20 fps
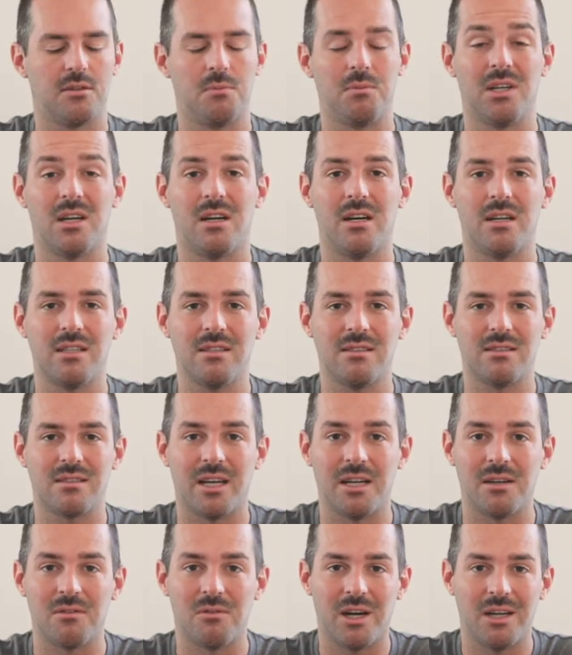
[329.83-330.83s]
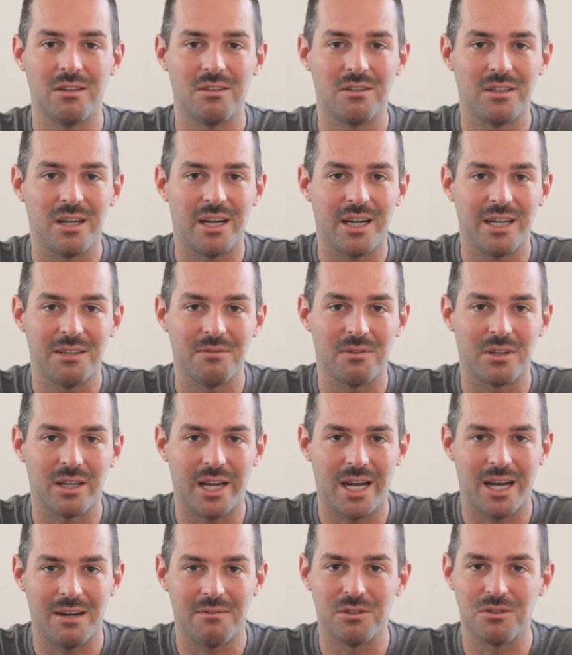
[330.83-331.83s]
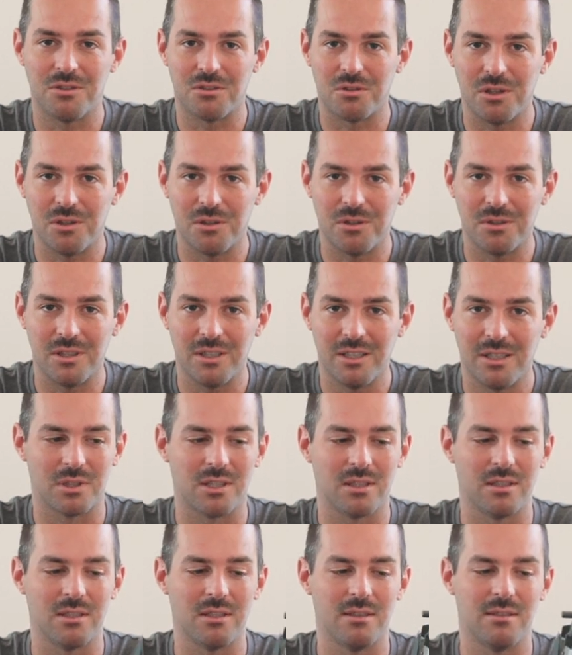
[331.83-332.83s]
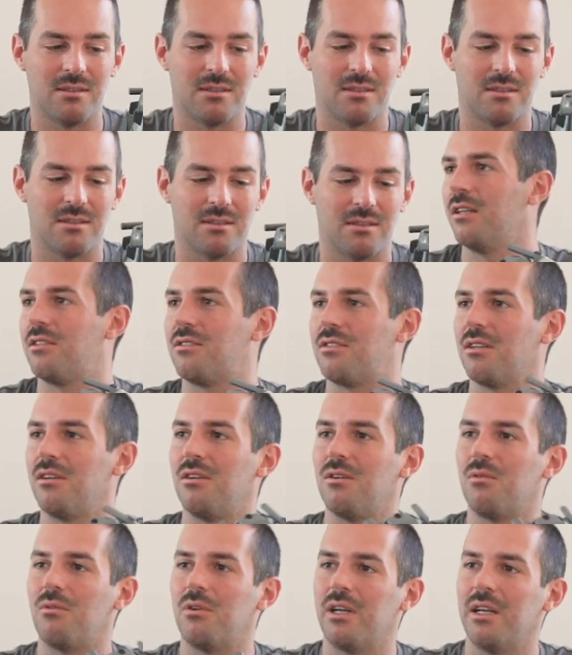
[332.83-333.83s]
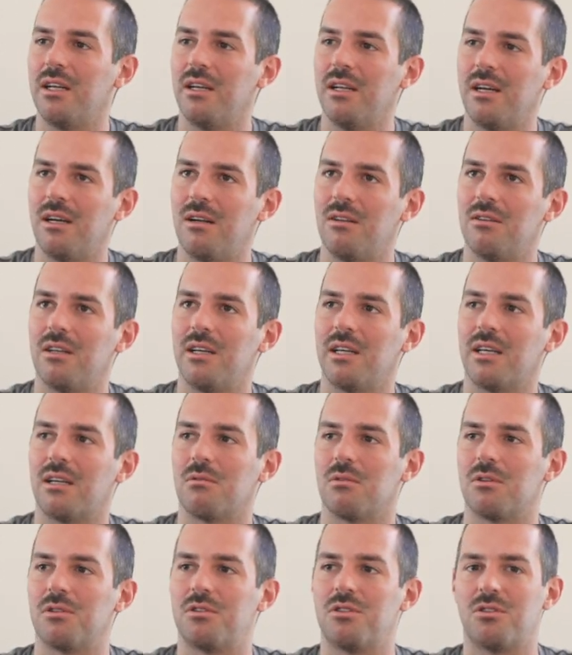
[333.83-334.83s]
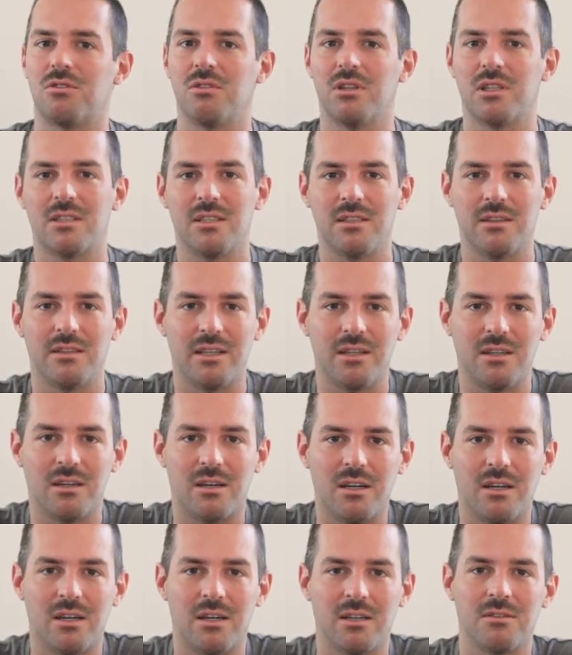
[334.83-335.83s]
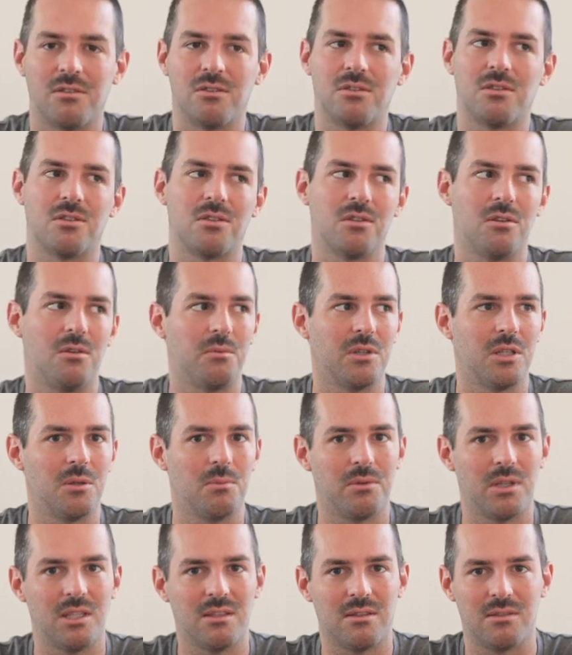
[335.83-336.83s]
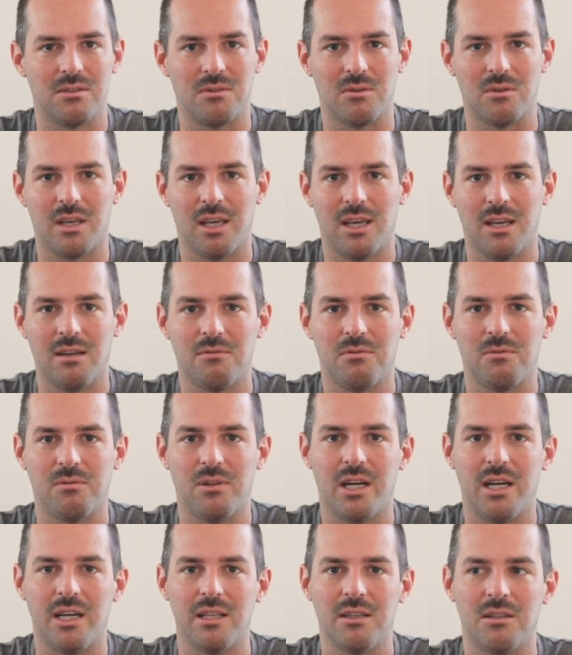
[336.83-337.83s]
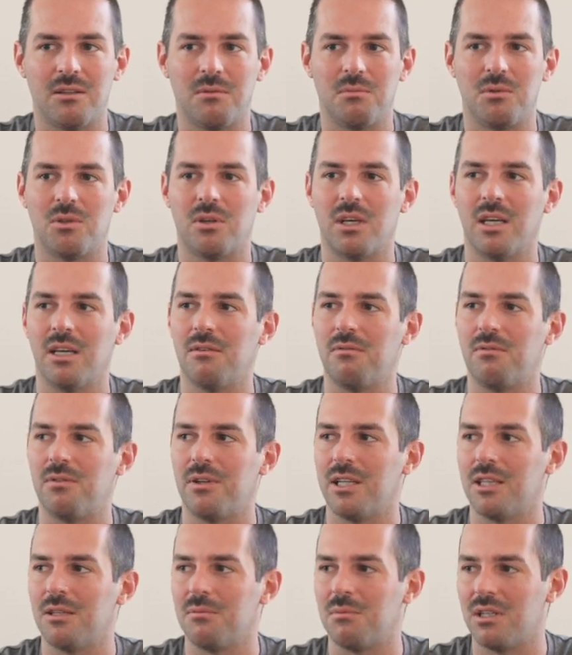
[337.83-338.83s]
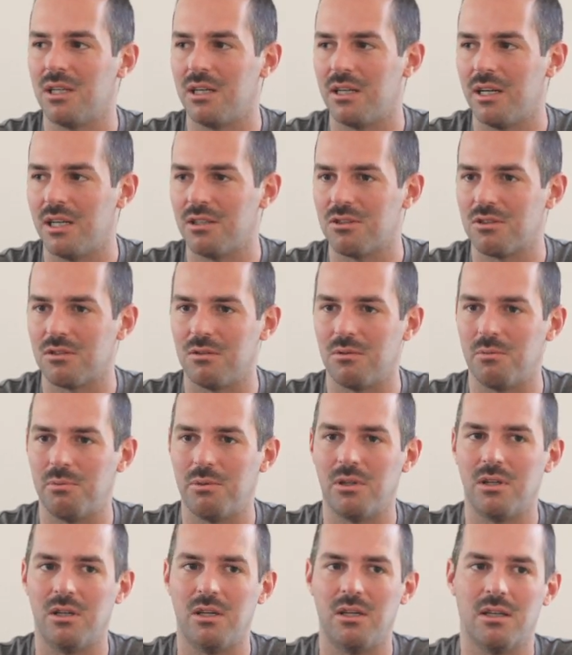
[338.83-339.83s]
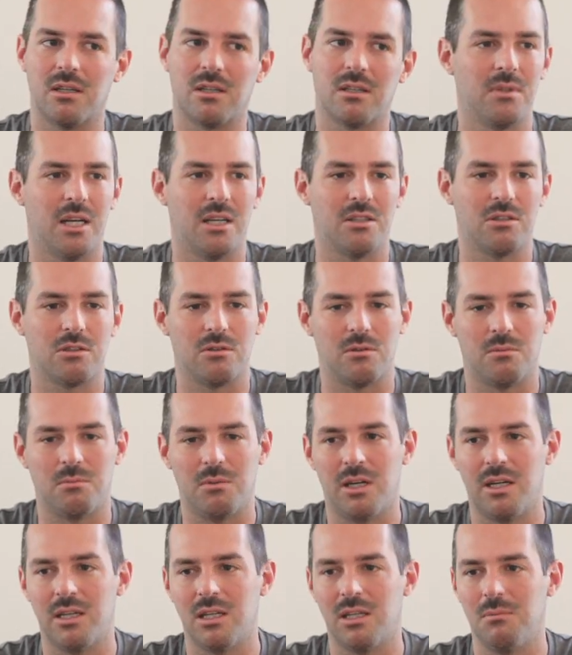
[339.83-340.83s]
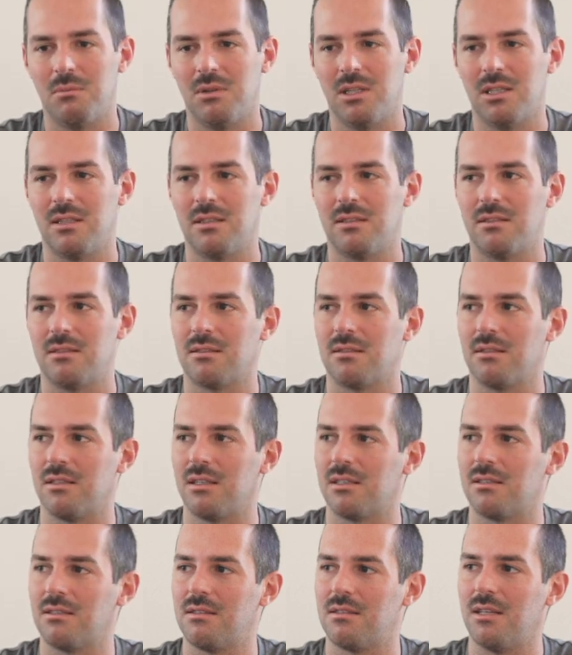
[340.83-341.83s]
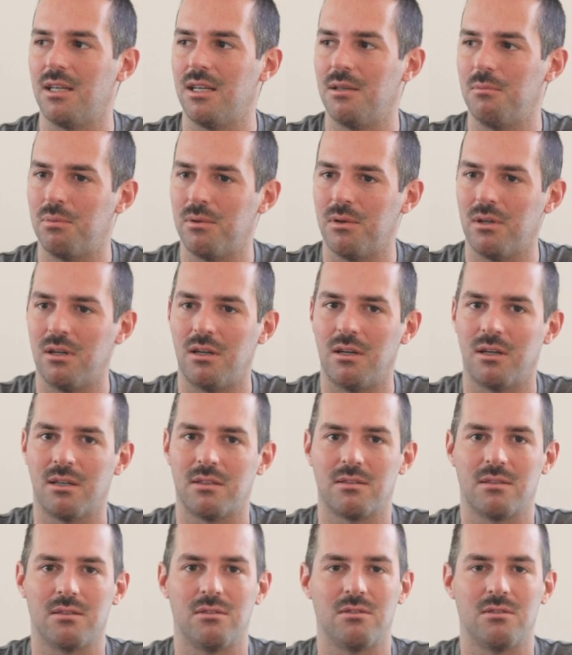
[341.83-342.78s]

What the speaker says: To be honest, I'd rather not even have a drone because it's annoying how like restricted they are, and there's so many places you can't fly them. You can't fly them in a national park, national monuments, like state parks.